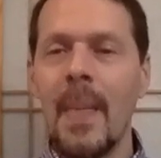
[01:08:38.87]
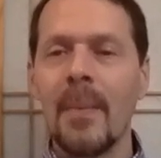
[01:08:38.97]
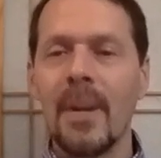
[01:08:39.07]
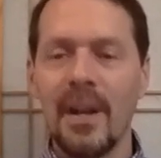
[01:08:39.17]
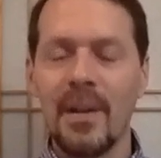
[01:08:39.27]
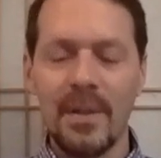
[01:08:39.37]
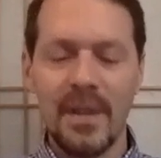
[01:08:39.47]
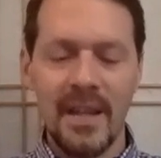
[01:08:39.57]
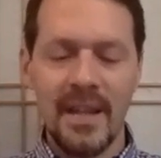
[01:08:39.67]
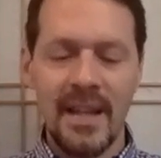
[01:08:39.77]
But another
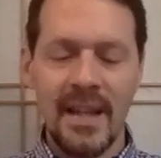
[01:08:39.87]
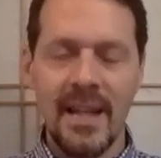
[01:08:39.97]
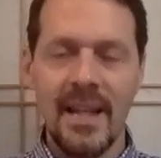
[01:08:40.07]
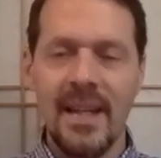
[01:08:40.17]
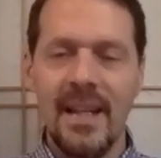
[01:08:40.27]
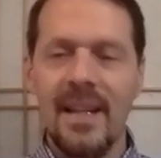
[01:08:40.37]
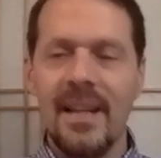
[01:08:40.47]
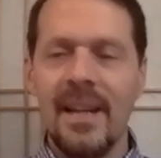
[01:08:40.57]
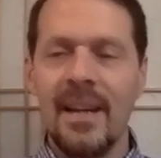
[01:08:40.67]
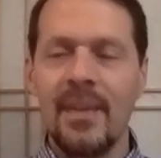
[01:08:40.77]
thing that
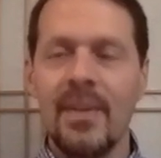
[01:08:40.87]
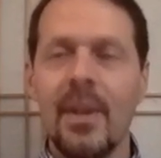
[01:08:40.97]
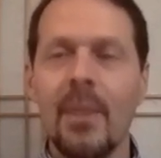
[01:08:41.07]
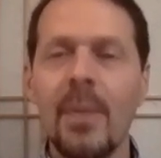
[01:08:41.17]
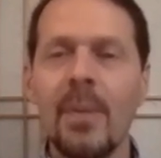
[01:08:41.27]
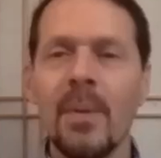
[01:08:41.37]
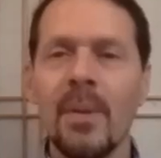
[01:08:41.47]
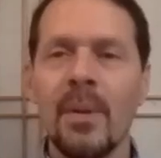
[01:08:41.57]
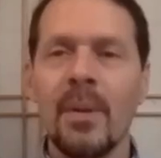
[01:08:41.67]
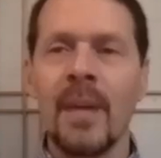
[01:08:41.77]
I always tell
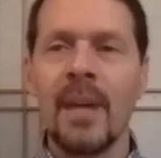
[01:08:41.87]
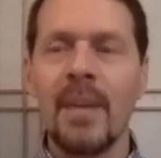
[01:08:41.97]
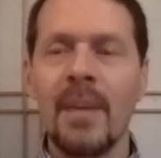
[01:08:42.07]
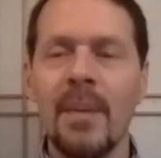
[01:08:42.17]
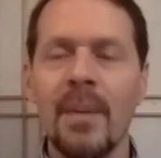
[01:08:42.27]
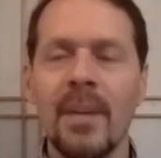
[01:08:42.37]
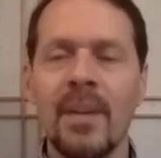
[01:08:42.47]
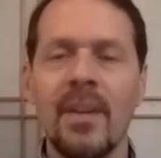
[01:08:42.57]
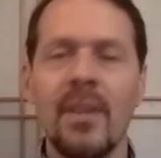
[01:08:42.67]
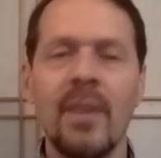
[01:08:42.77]
people, a lot of people like
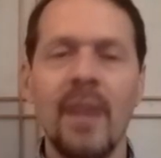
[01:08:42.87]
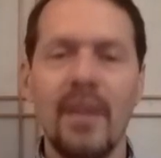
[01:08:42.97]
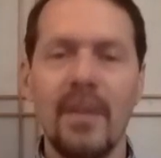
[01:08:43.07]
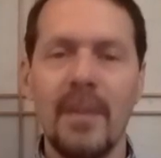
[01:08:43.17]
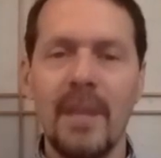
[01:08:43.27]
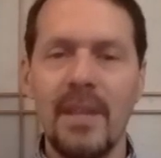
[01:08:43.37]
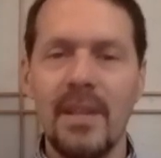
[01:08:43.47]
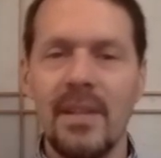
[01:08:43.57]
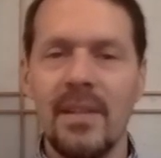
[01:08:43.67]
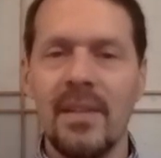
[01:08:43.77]
to use
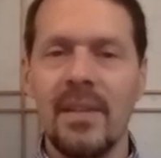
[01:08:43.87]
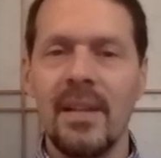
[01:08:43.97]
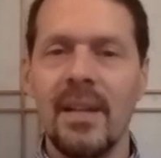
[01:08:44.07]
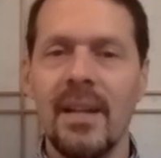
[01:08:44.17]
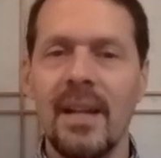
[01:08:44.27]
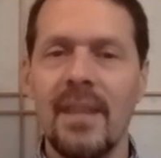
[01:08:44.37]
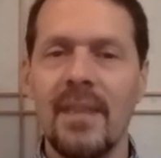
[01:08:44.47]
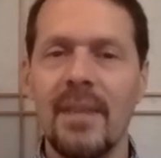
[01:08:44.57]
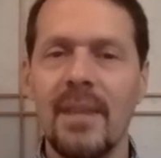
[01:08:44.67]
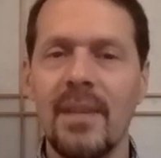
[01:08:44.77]
affirmations. And
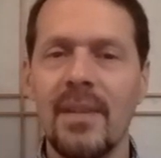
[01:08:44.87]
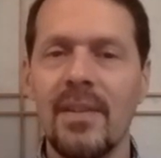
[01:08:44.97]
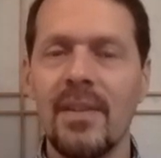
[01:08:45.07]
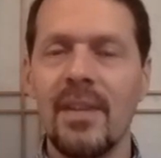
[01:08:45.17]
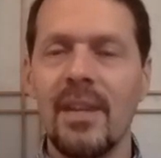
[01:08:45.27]
affirmations,